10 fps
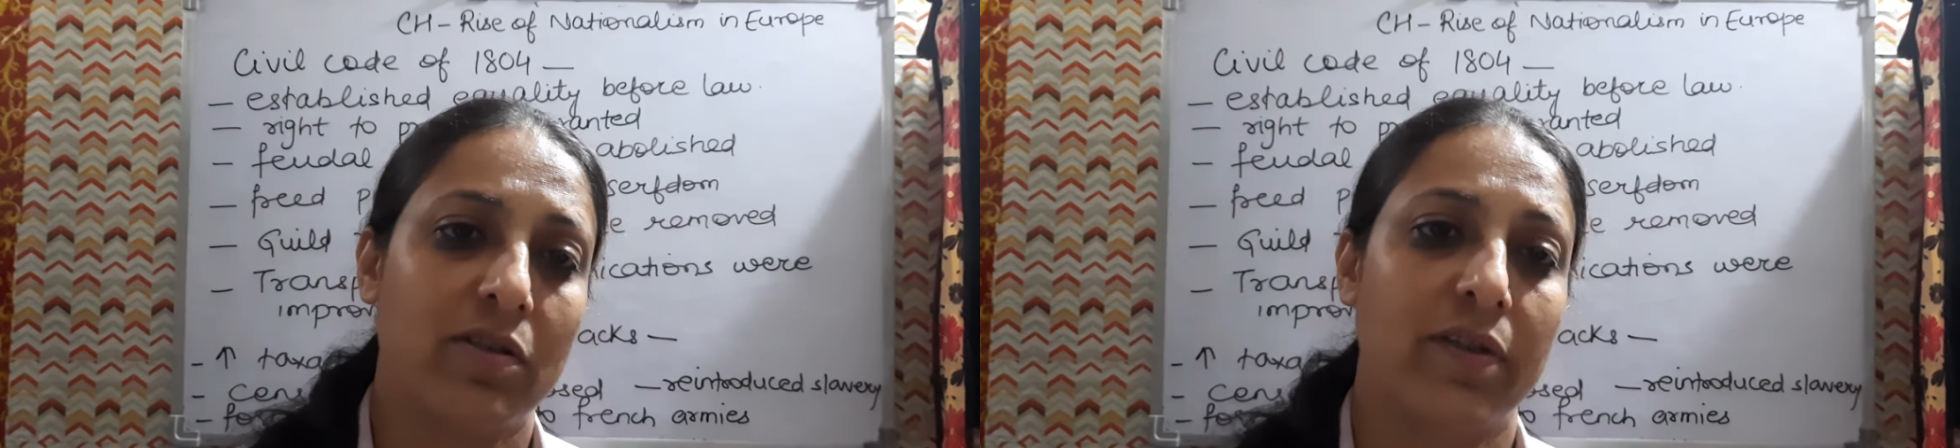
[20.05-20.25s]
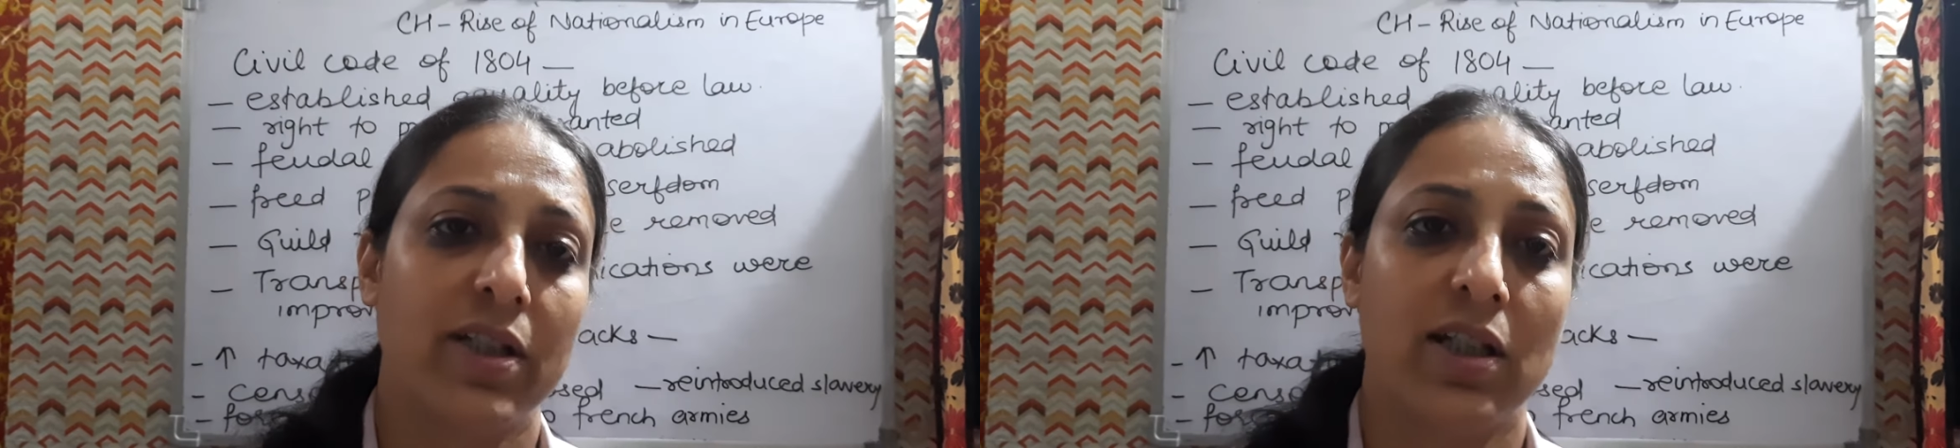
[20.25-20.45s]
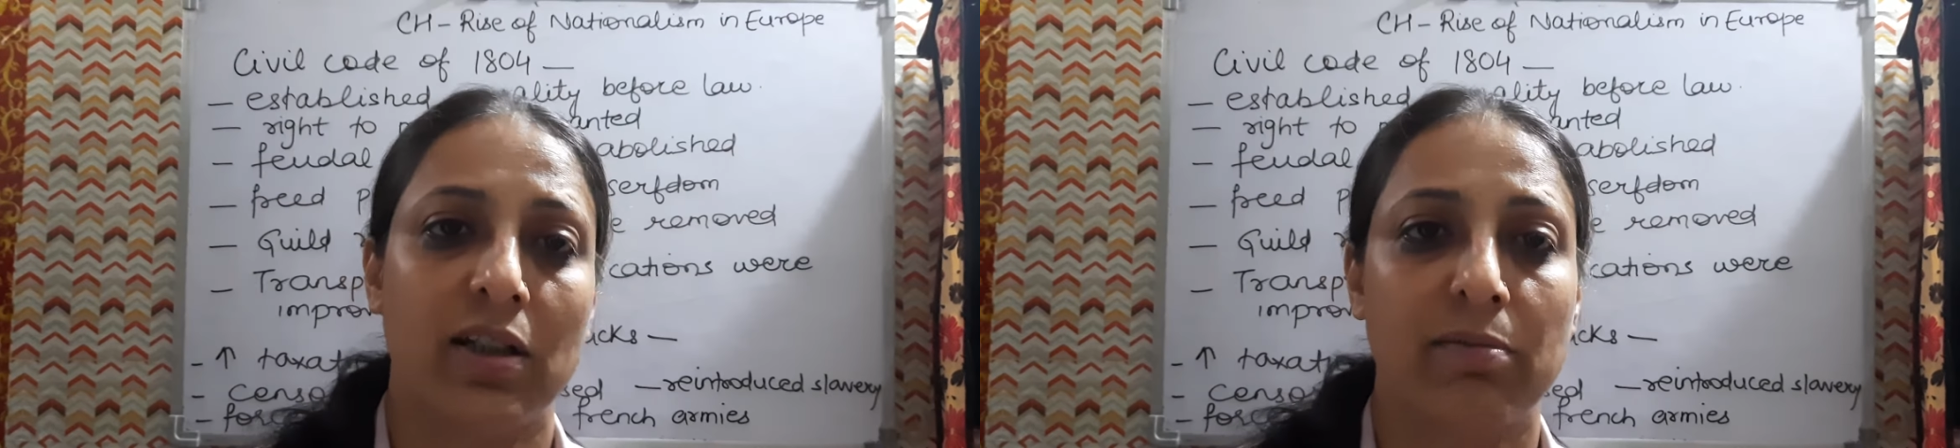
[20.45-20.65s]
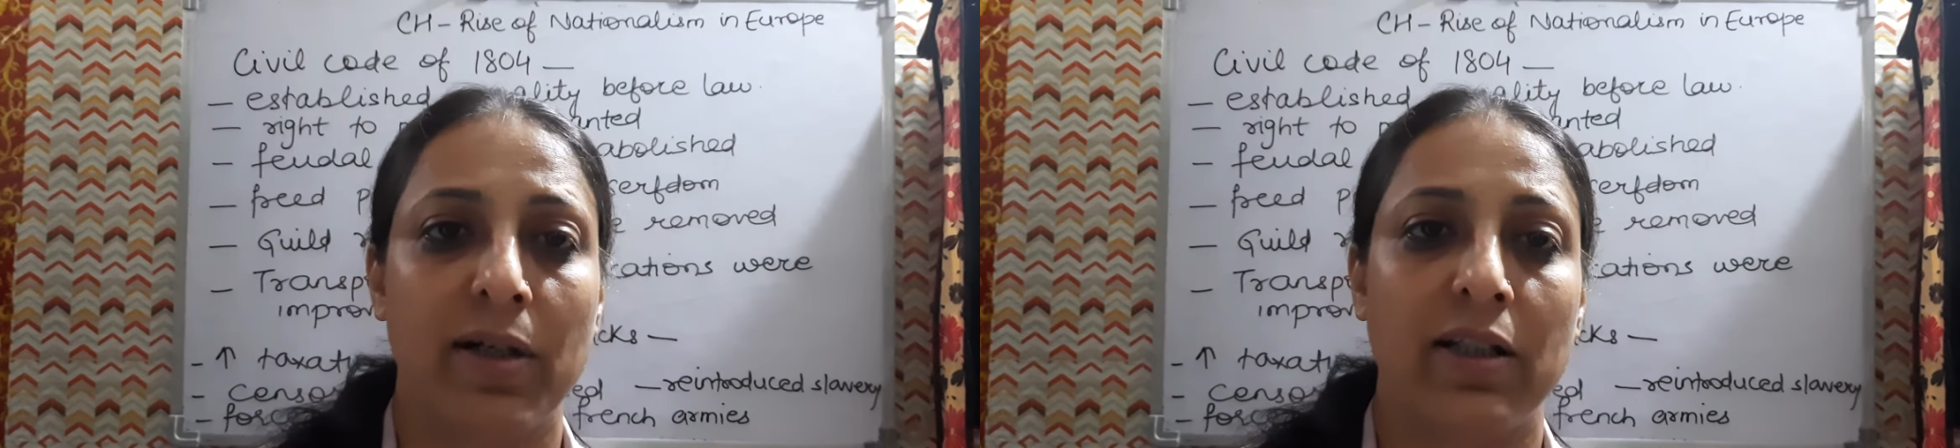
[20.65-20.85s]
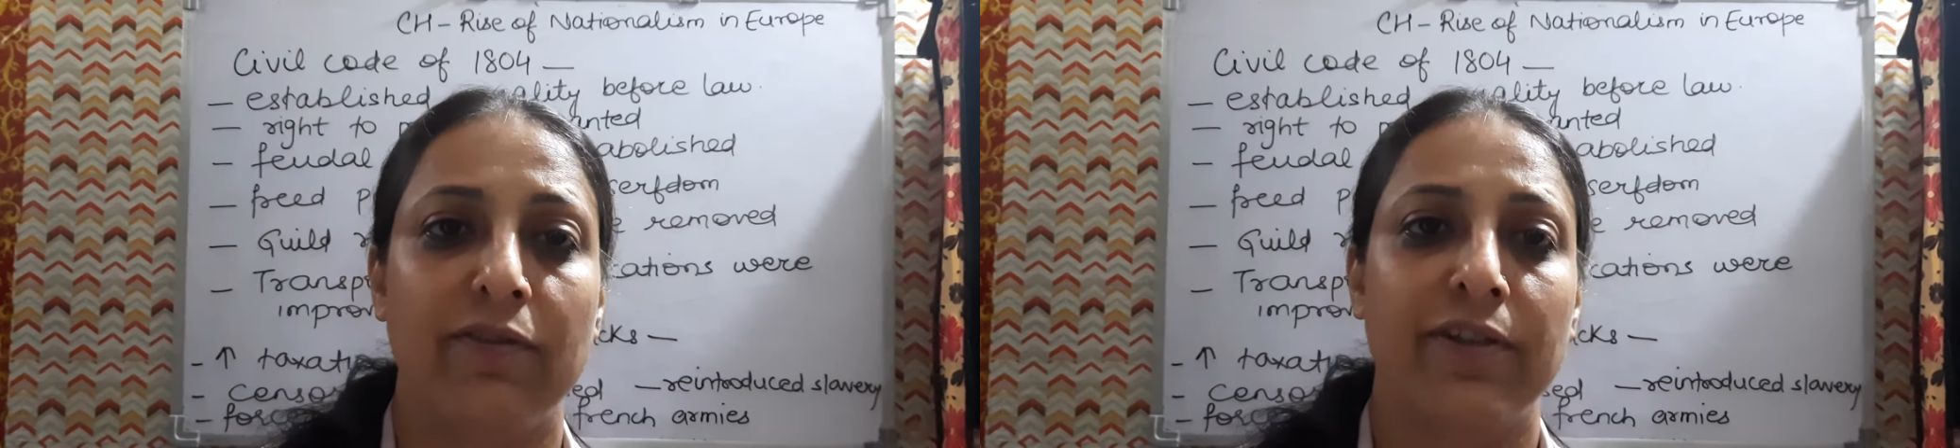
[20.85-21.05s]
were taken by
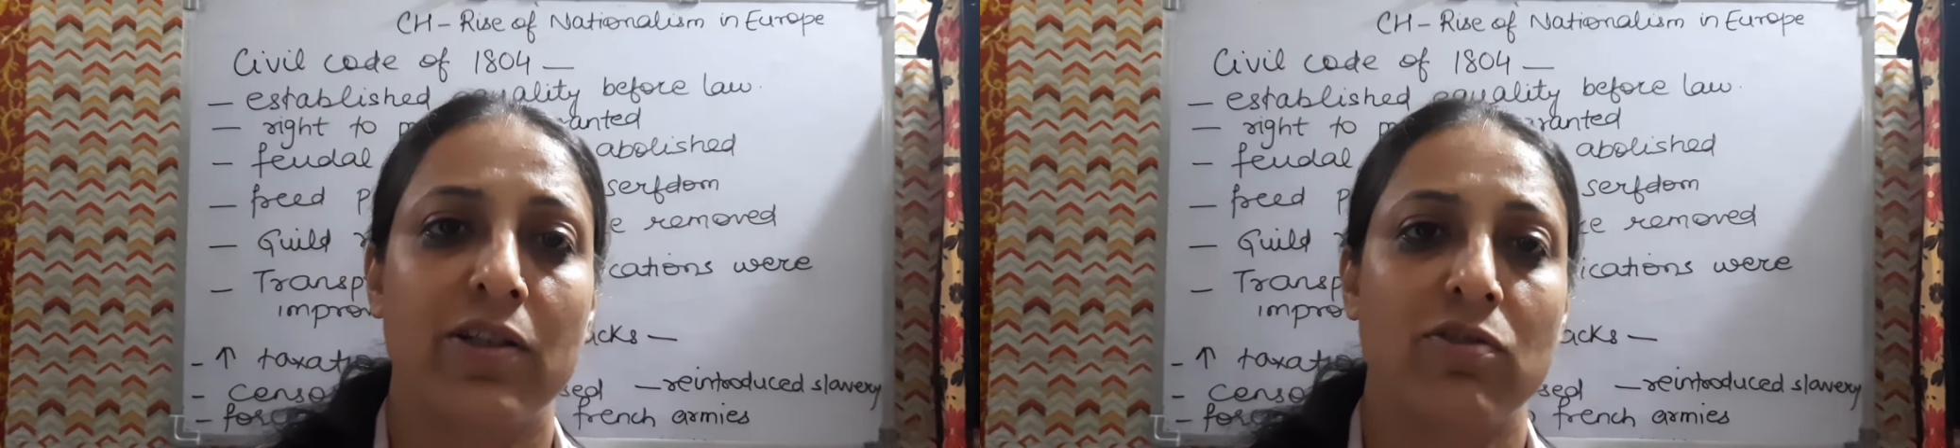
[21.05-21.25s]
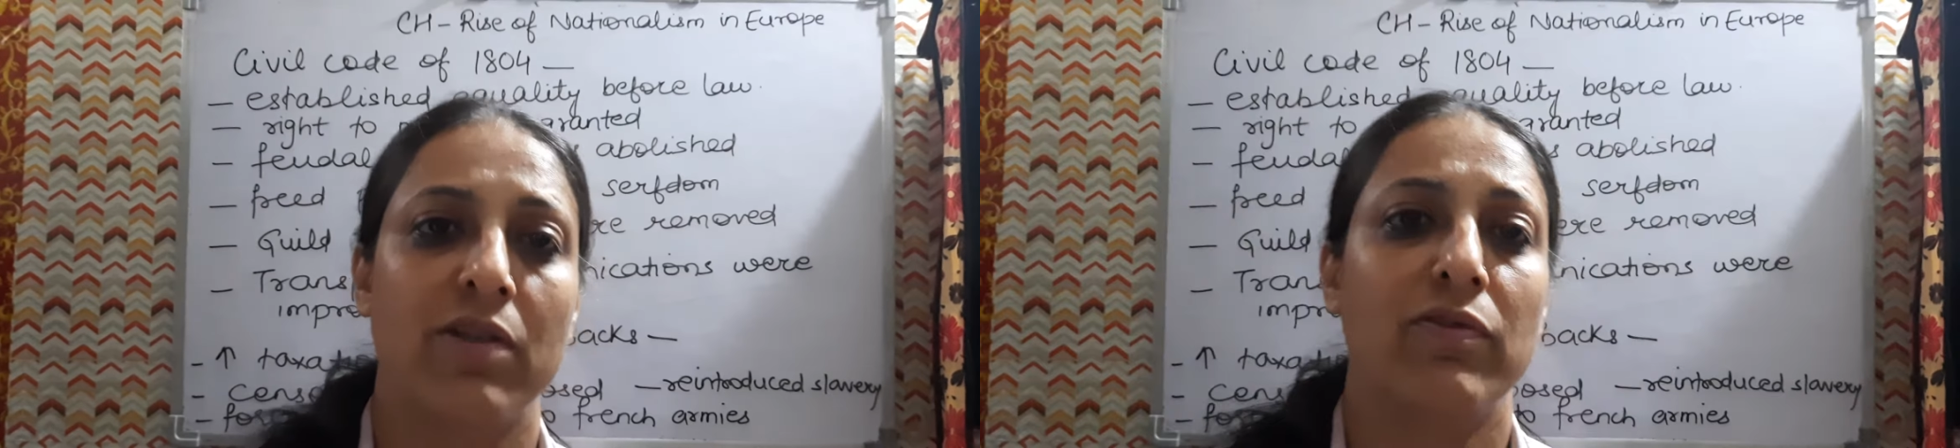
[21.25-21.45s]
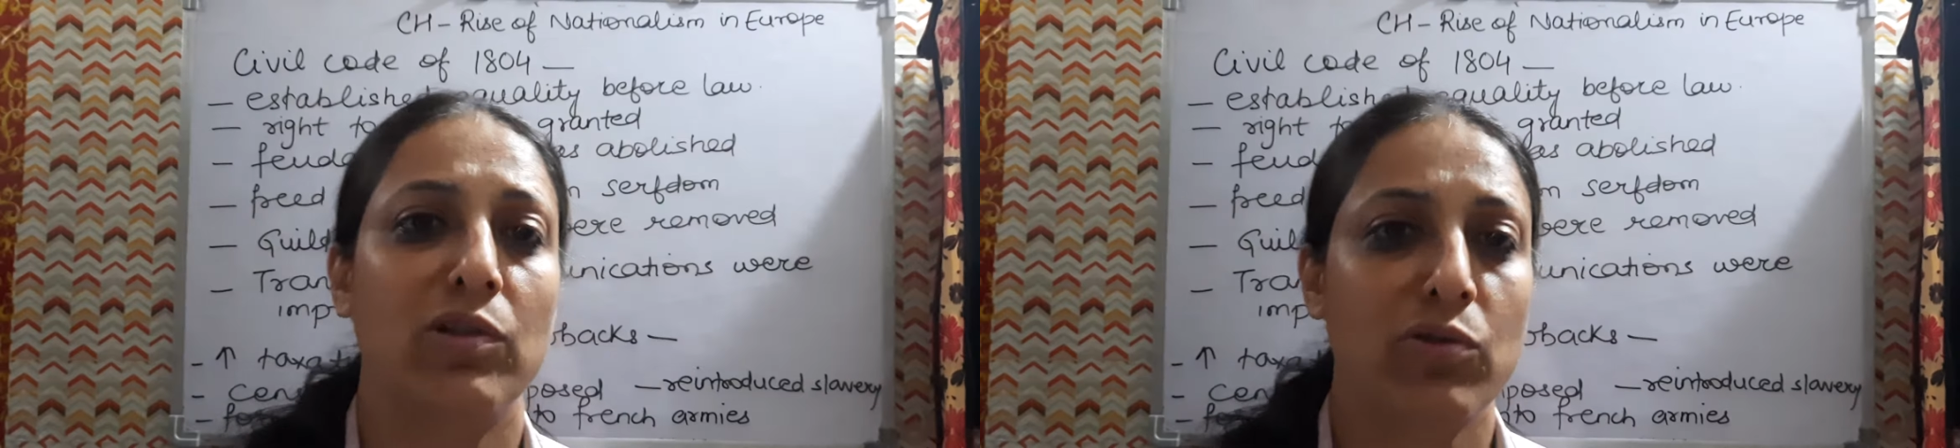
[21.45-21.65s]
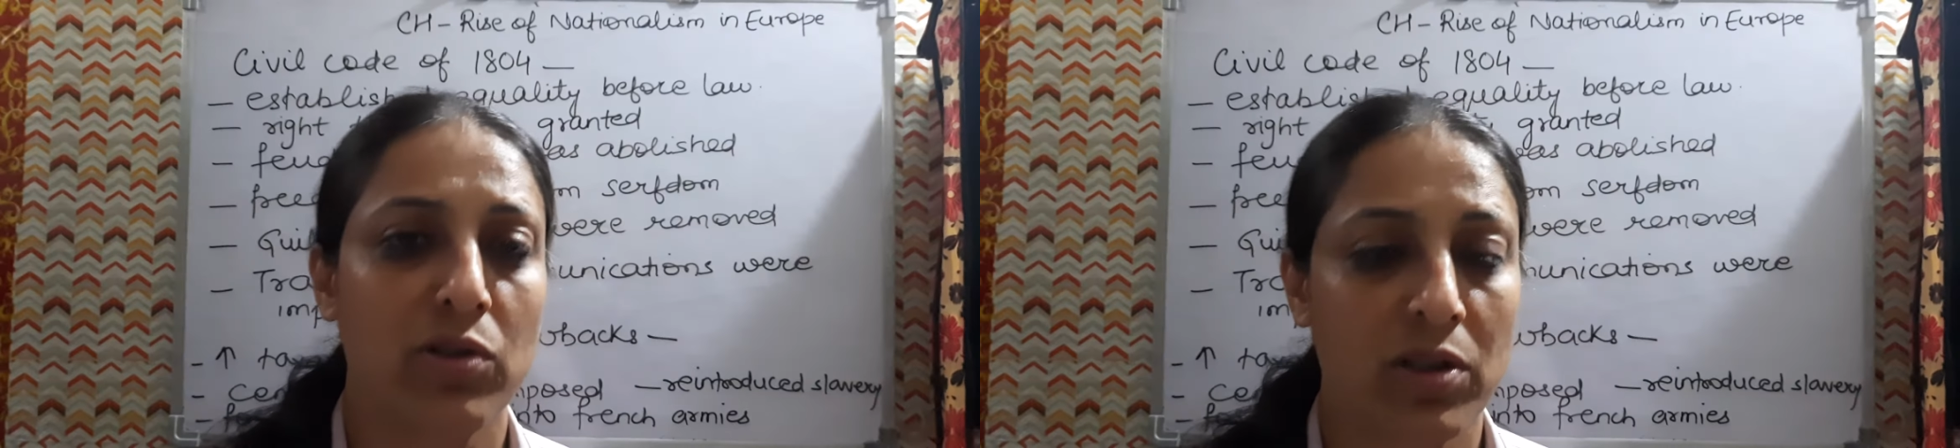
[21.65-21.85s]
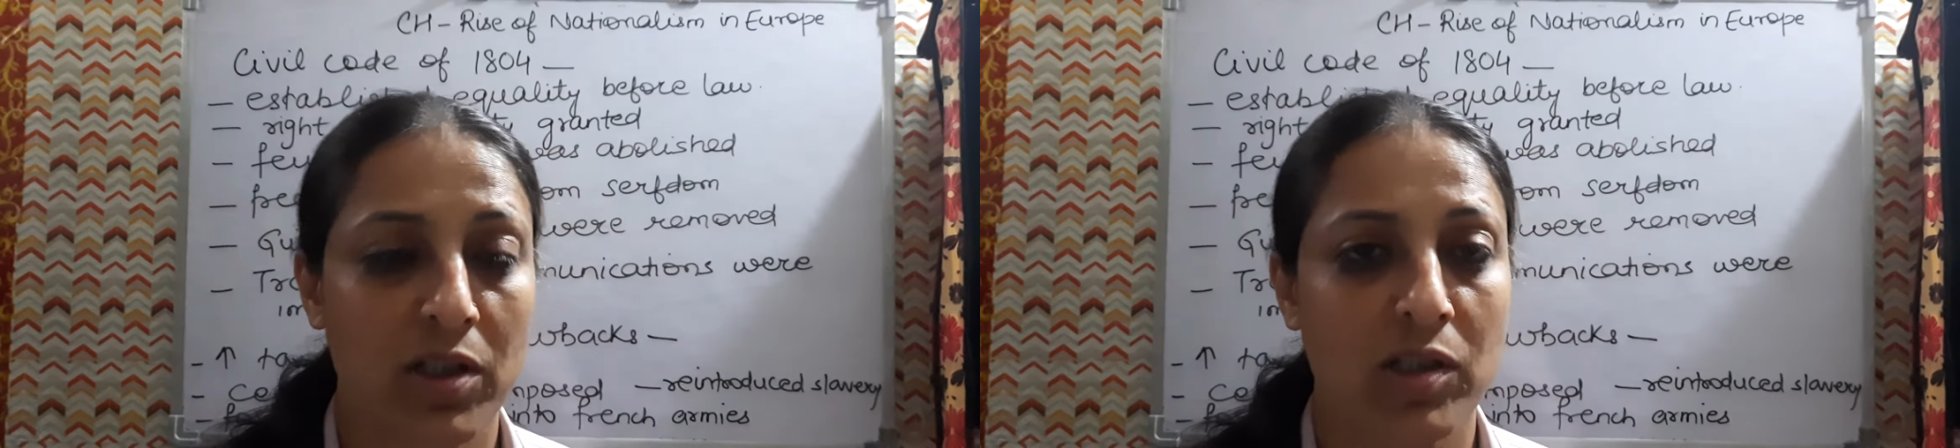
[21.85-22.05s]
the French
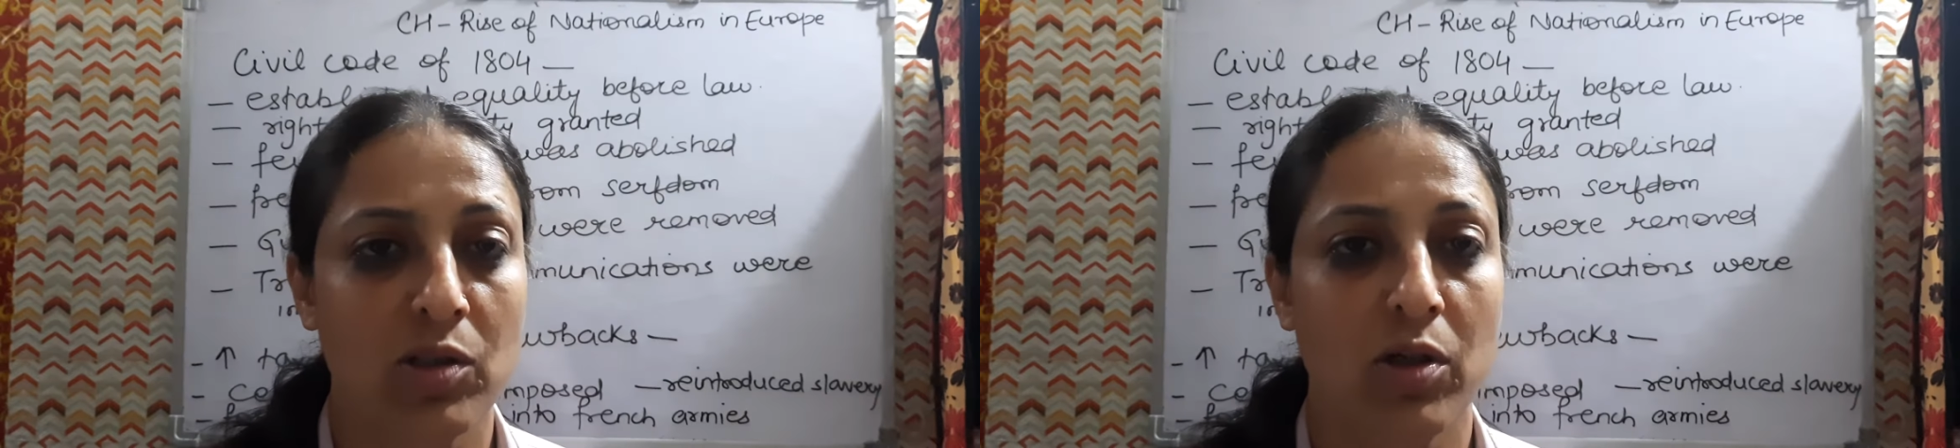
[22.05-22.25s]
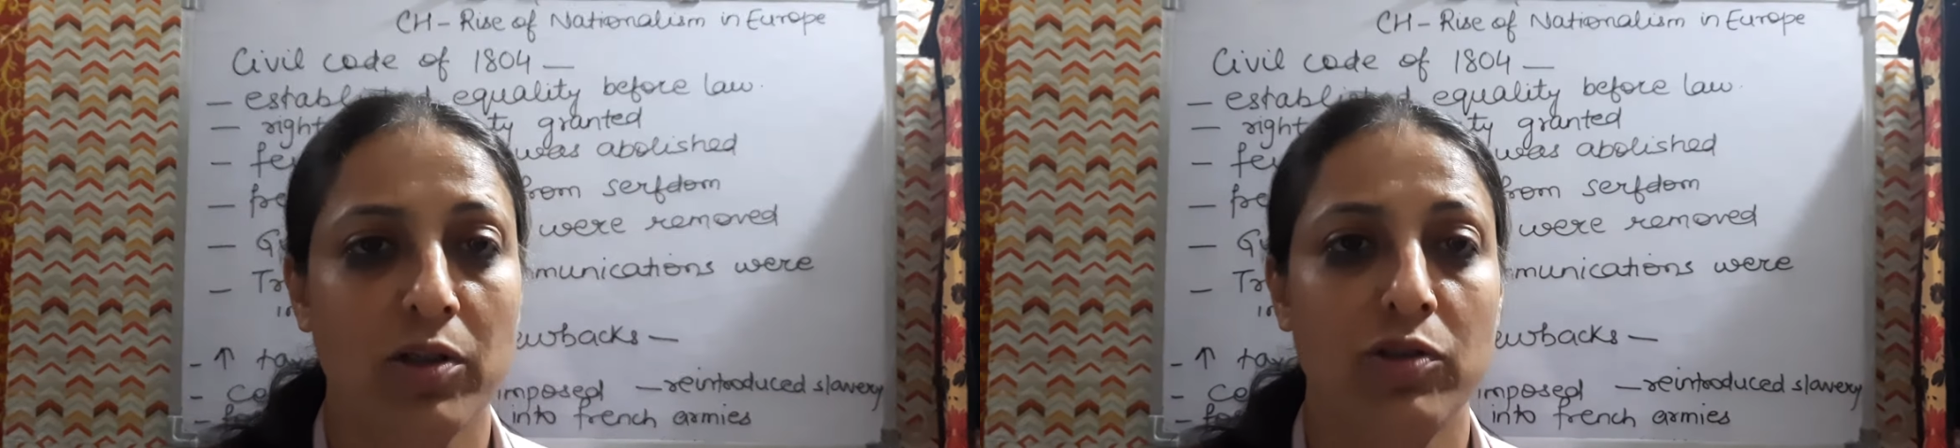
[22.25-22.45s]
revolutionaries in order